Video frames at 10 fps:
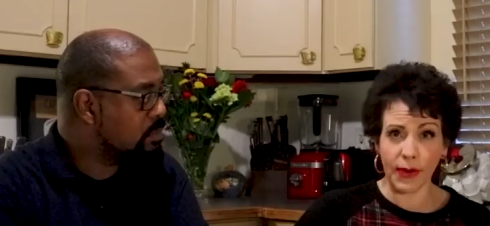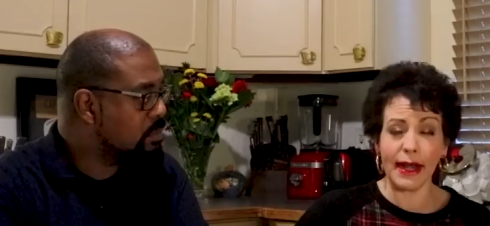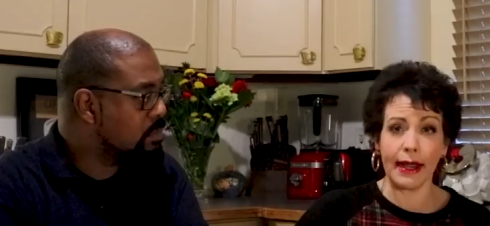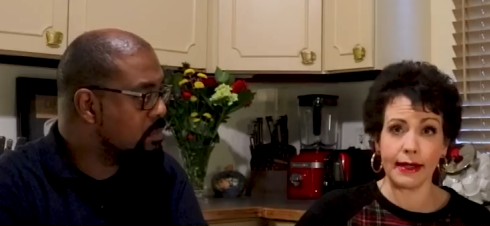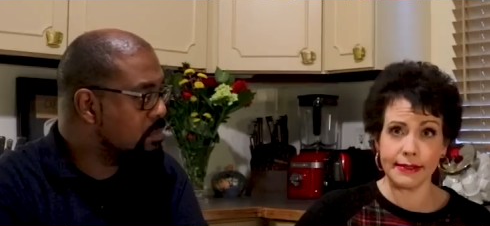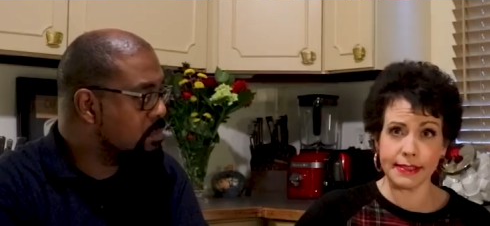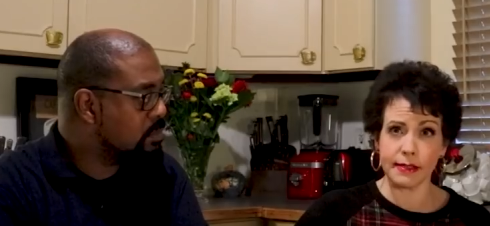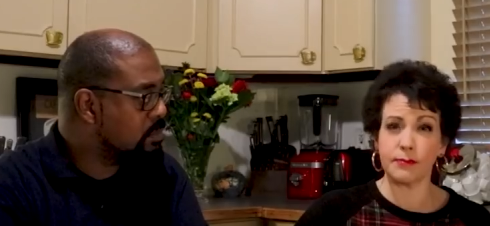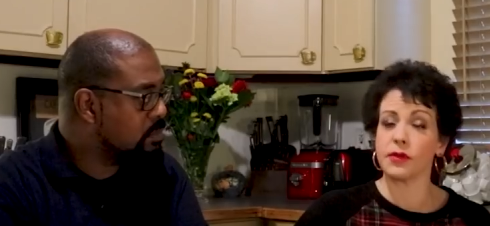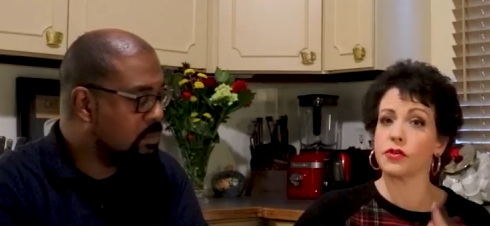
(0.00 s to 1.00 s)

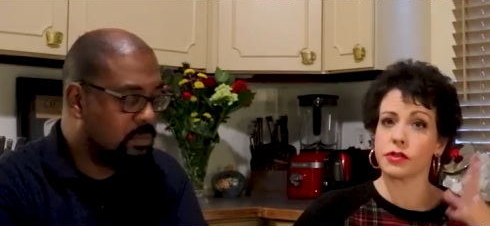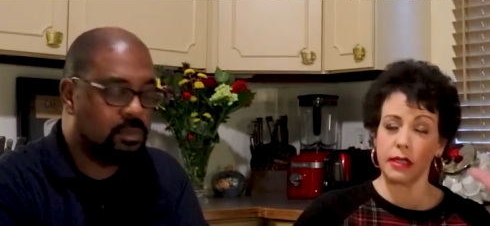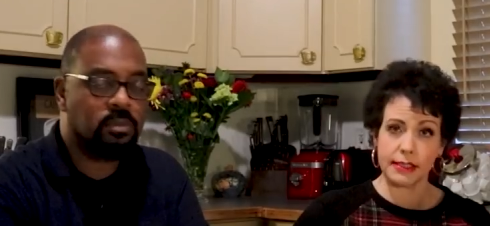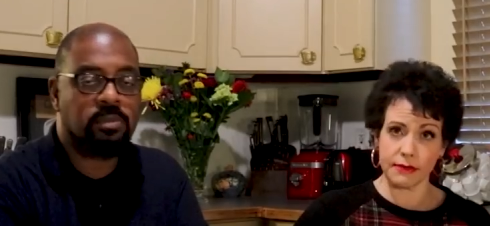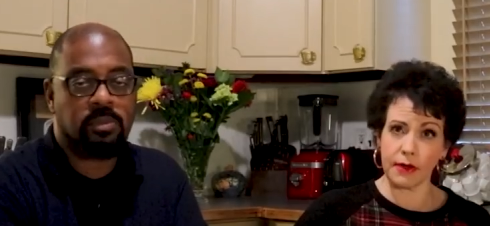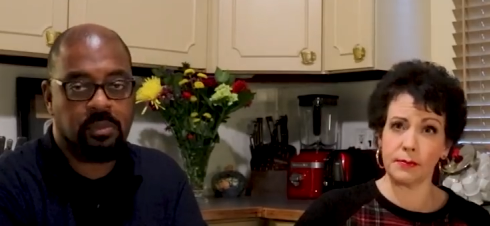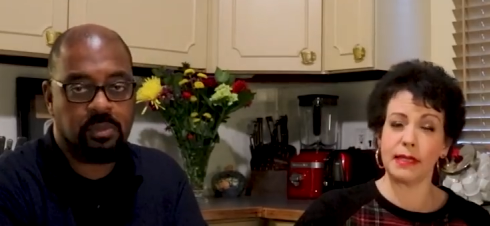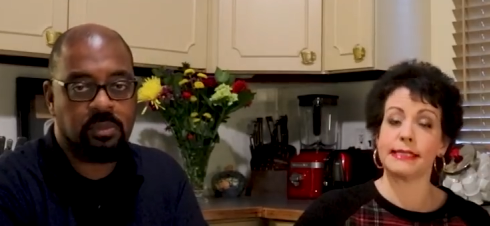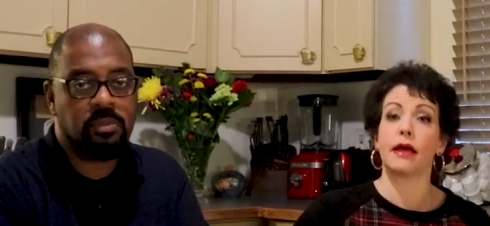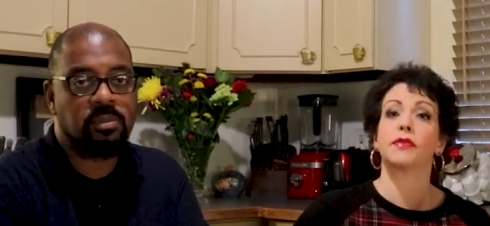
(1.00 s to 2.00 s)
Speaker 1: brand, but there's lots of
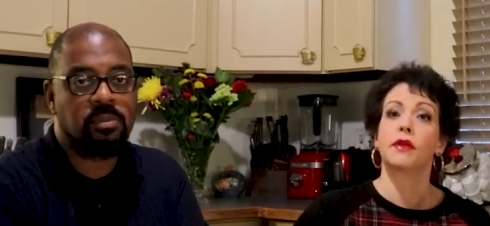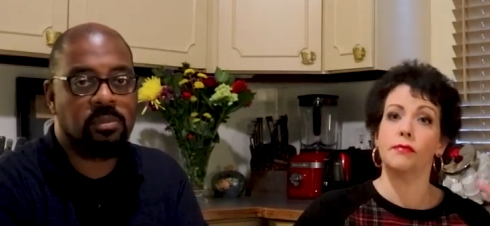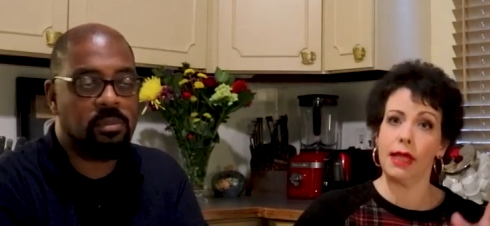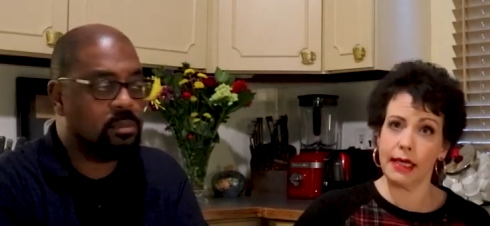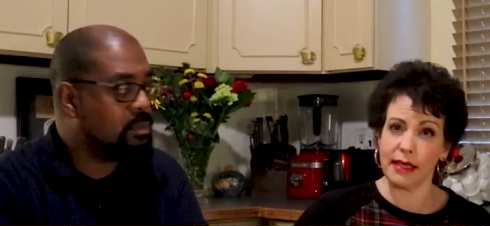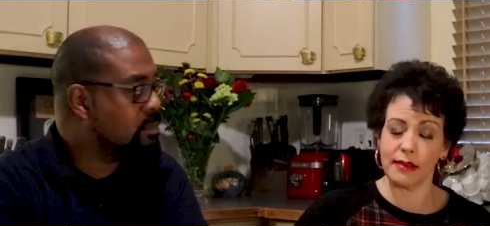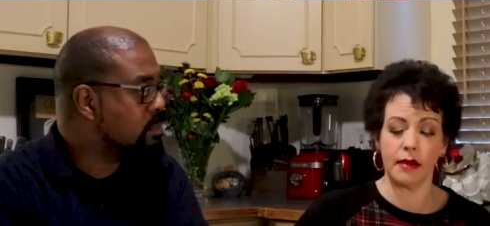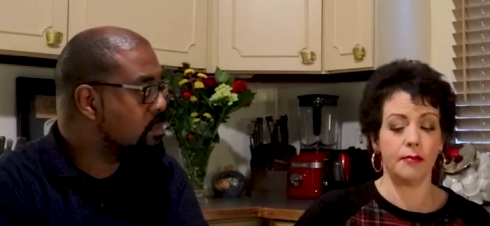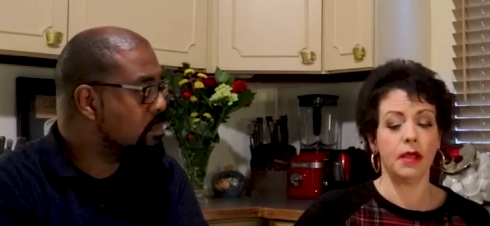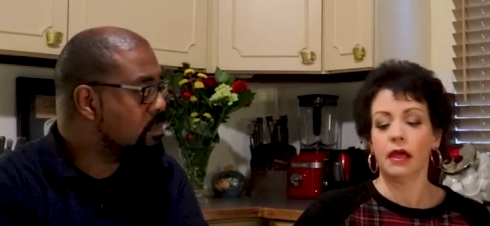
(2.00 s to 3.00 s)
companies out there making
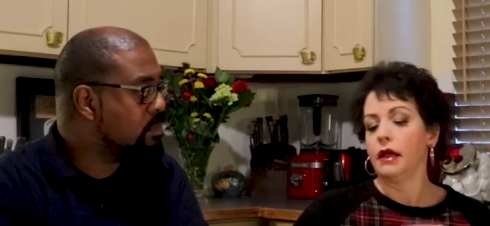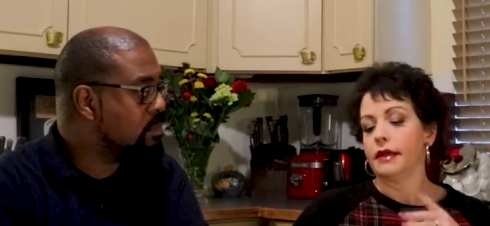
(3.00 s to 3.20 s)
them